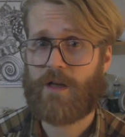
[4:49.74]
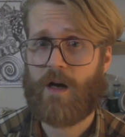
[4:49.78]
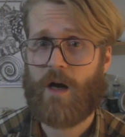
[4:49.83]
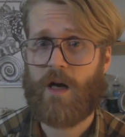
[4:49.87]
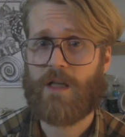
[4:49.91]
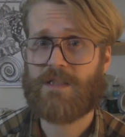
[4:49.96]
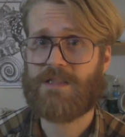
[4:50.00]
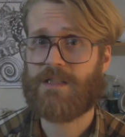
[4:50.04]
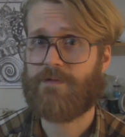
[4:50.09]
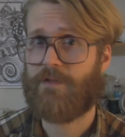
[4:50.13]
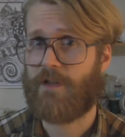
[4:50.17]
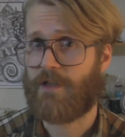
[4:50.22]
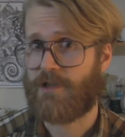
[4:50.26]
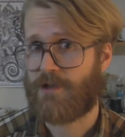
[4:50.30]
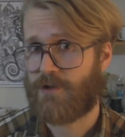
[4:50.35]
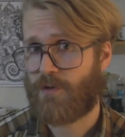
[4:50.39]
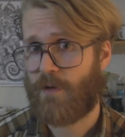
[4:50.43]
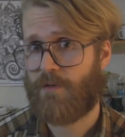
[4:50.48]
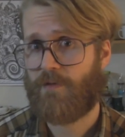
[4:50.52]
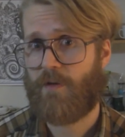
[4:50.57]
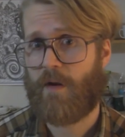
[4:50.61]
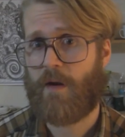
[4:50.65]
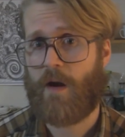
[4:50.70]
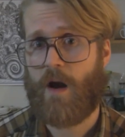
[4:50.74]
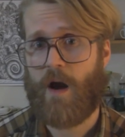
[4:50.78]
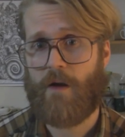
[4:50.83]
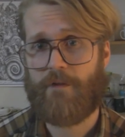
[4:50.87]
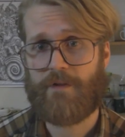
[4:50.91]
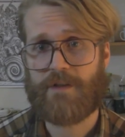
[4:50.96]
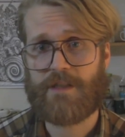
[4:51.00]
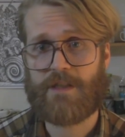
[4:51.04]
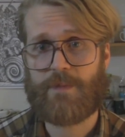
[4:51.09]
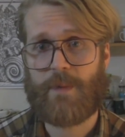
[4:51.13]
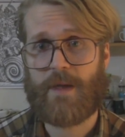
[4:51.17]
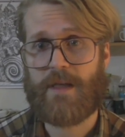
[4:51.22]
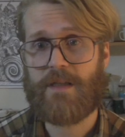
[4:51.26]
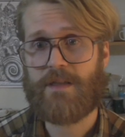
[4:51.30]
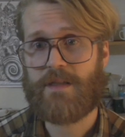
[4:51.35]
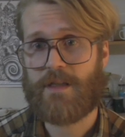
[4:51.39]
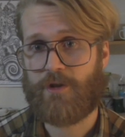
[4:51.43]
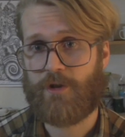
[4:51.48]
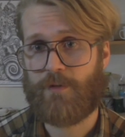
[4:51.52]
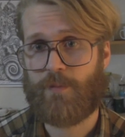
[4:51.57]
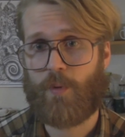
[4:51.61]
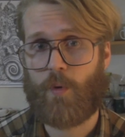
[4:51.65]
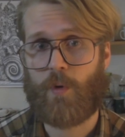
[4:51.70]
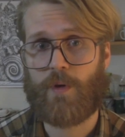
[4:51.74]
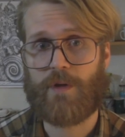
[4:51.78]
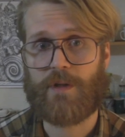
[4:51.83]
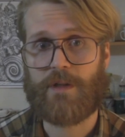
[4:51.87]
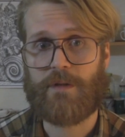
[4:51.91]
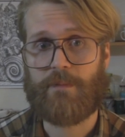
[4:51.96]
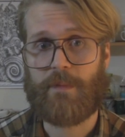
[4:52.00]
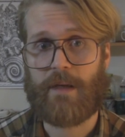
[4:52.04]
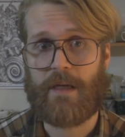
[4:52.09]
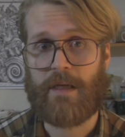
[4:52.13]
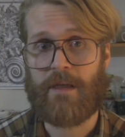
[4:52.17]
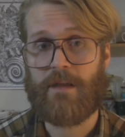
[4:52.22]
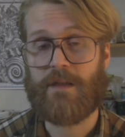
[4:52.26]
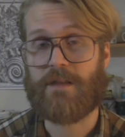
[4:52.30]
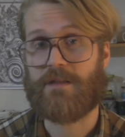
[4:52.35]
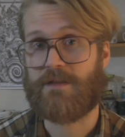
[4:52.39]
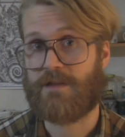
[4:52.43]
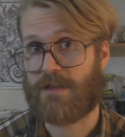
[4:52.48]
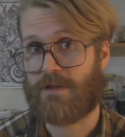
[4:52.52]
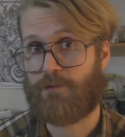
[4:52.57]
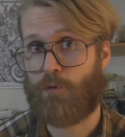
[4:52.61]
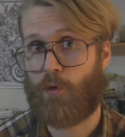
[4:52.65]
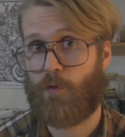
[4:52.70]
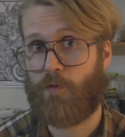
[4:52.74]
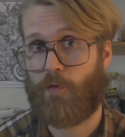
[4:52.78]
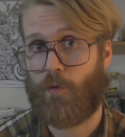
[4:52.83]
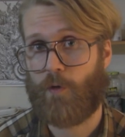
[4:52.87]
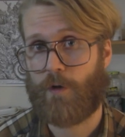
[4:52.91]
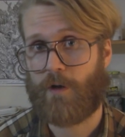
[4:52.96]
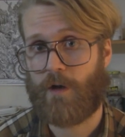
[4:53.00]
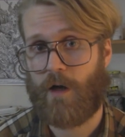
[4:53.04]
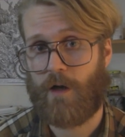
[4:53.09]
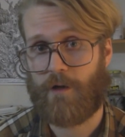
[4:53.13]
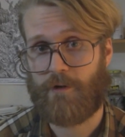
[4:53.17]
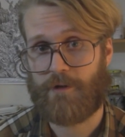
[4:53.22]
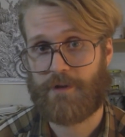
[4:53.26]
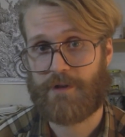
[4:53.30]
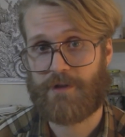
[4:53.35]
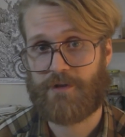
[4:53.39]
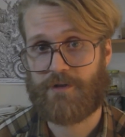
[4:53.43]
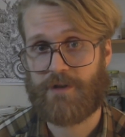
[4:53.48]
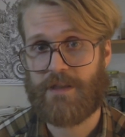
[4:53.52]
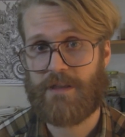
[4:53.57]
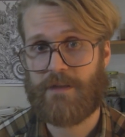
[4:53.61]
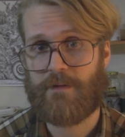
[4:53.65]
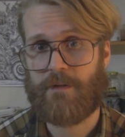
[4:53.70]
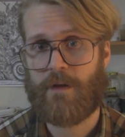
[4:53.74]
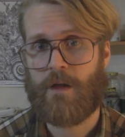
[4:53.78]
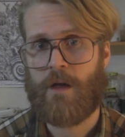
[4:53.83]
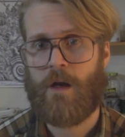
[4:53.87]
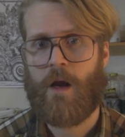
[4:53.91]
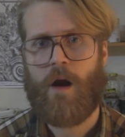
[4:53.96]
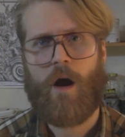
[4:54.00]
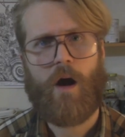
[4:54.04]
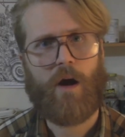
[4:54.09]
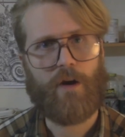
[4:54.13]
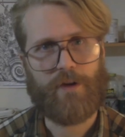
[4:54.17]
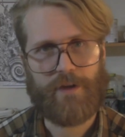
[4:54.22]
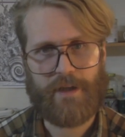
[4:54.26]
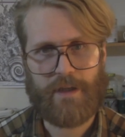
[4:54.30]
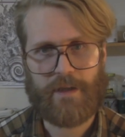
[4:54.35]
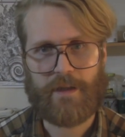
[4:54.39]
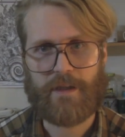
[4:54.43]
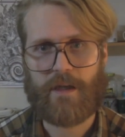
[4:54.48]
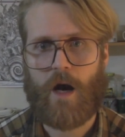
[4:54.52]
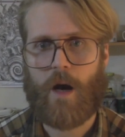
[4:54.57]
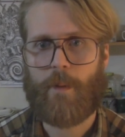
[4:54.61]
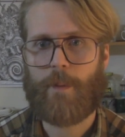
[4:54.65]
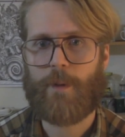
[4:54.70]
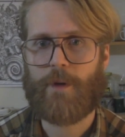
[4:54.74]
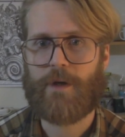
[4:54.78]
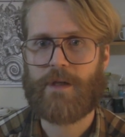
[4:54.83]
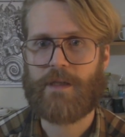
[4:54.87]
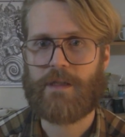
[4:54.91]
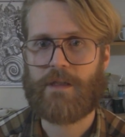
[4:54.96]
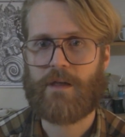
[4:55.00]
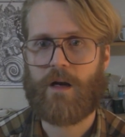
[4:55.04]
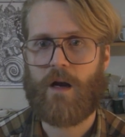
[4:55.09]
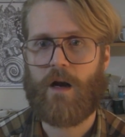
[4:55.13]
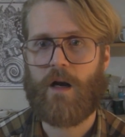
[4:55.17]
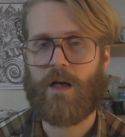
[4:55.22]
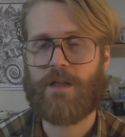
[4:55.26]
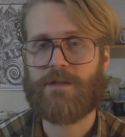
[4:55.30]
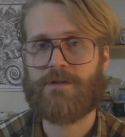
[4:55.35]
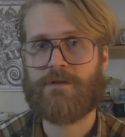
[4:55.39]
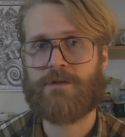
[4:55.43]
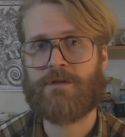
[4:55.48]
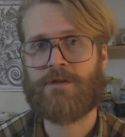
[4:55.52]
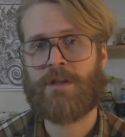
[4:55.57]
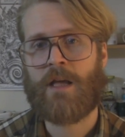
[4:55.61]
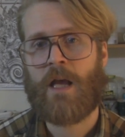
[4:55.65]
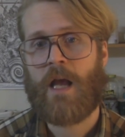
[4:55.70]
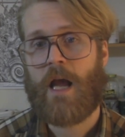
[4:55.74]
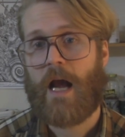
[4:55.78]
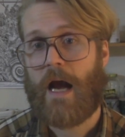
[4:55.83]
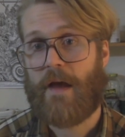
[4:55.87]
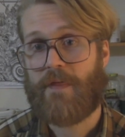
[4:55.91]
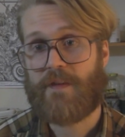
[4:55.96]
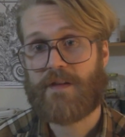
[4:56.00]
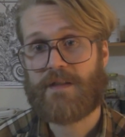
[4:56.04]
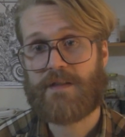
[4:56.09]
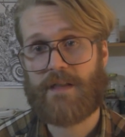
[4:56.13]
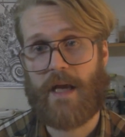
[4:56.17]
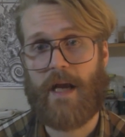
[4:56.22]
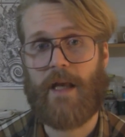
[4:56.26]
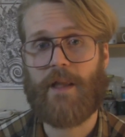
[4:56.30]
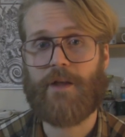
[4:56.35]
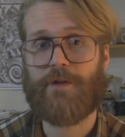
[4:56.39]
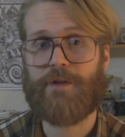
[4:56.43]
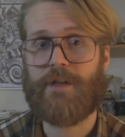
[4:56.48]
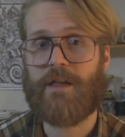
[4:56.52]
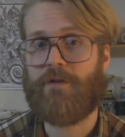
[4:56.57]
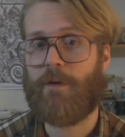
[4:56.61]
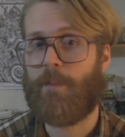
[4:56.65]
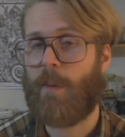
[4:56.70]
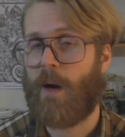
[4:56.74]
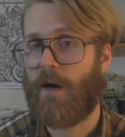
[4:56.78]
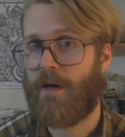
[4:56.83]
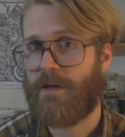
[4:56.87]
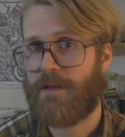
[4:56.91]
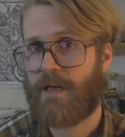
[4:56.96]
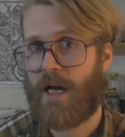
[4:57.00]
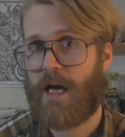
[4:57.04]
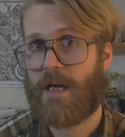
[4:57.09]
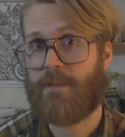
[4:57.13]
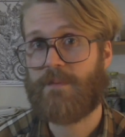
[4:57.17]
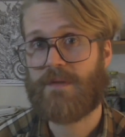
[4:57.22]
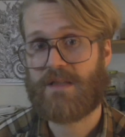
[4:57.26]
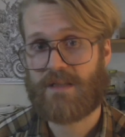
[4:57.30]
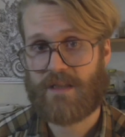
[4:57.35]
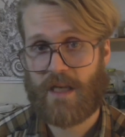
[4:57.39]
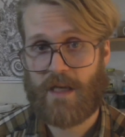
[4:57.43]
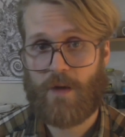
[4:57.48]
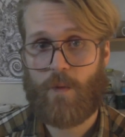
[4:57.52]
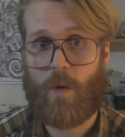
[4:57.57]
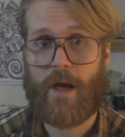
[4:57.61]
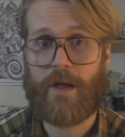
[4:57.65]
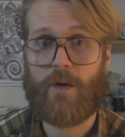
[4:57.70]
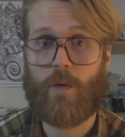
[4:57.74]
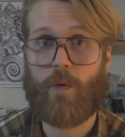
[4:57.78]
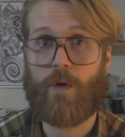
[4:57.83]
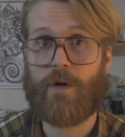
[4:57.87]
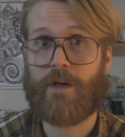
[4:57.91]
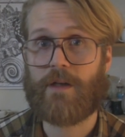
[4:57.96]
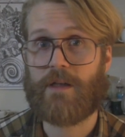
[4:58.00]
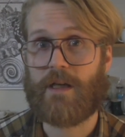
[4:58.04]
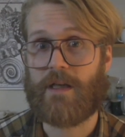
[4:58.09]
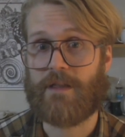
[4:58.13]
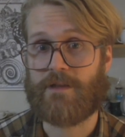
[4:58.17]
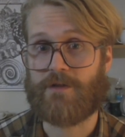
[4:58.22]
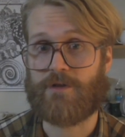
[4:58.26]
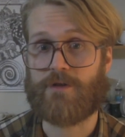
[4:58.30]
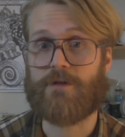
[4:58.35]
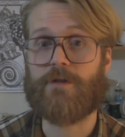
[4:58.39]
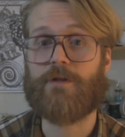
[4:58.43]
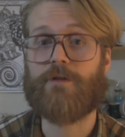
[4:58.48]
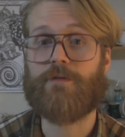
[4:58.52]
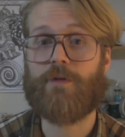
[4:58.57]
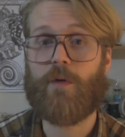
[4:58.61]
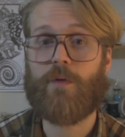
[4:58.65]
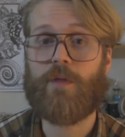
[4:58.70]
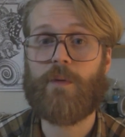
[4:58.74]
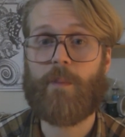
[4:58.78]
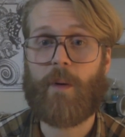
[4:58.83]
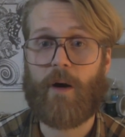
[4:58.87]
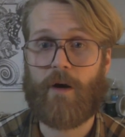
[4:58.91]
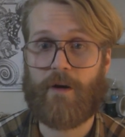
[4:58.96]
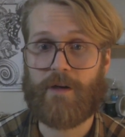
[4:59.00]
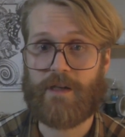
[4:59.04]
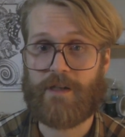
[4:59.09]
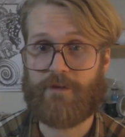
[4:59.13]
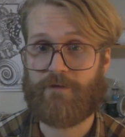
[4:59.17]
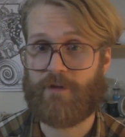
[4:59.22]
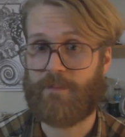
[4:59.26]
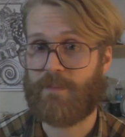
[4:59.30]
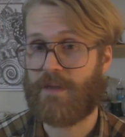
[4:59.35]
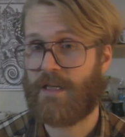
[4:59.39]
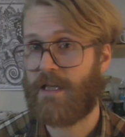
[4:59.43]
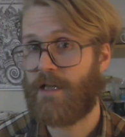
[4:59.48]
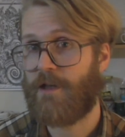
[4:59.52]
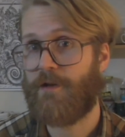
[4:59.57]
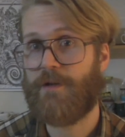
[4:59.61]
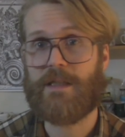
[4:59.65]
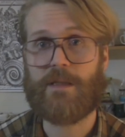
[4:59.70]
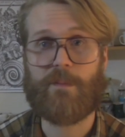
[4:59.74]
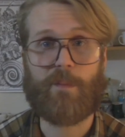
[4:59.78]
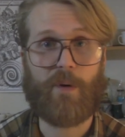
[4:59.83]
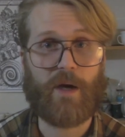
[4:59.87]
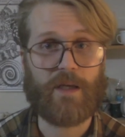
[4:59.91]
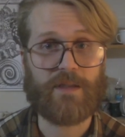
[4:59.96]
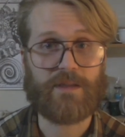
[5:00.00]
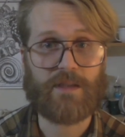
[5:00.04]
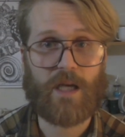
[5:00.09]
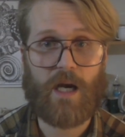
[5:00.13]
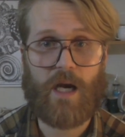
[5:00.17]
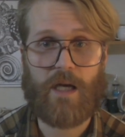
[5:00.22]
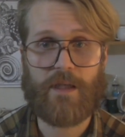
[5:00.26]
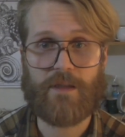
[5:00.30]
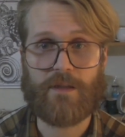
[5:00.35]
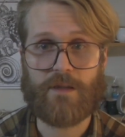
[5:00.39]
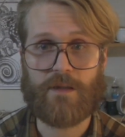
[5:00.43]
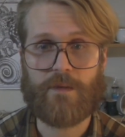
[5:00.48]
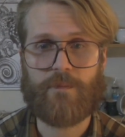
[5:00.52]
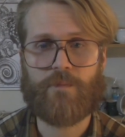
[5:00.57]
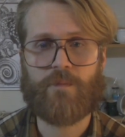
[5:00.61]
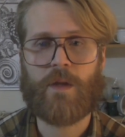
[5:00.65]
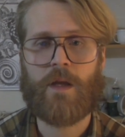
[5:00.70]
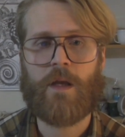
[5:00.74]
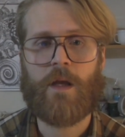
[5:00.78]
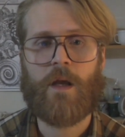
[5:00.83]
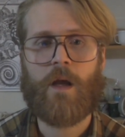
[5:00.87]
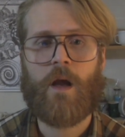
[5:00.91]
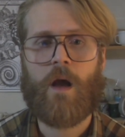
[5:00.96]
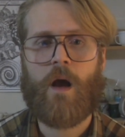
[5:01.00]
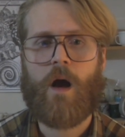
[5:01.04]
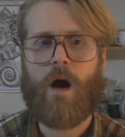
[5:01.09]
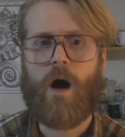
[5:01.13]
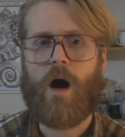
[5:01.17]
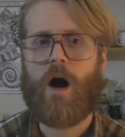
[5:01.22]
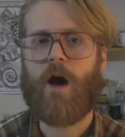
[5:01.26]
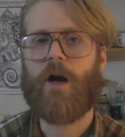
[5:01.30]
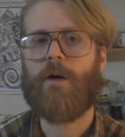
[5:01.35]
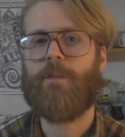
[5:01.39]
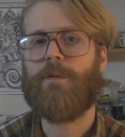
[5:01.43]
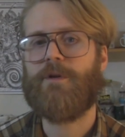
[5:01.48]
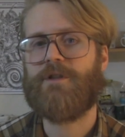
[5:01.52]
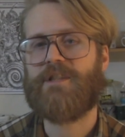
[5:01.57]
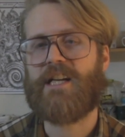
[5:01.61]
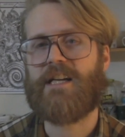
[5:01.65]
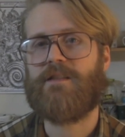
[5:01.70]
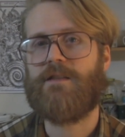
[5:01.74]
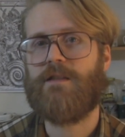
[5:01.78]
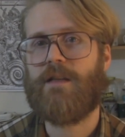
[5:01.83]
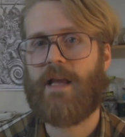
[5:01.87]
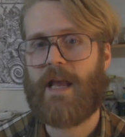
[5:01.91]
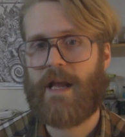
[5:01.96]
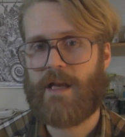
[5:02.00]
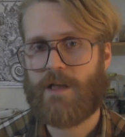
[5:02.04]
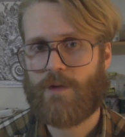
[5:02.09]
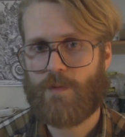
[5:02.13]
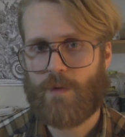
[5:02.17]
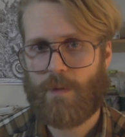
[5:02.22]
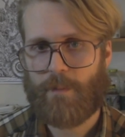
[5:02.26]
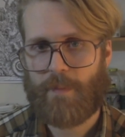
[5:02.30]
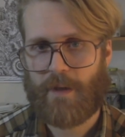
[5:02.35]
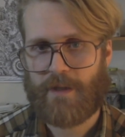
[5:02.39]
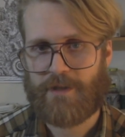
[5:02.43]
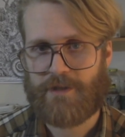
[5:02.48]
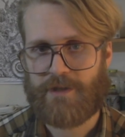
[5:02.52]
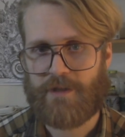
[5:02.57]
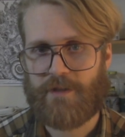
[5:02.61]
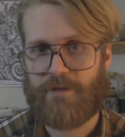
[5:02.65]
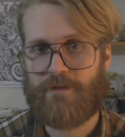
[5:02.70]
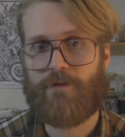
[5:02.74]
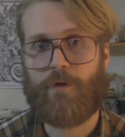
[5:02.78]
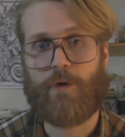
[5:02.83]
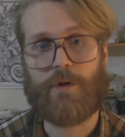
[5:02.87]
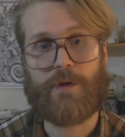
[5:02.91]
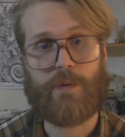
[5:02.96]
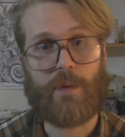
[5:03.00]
cost of our storefront office space here in Portland, Maine at 644 Congress Street, our daily operating costs, and the salary of a part-time statewide organizer to grow the party from Kittery to Presque Isle, our projected annual budget for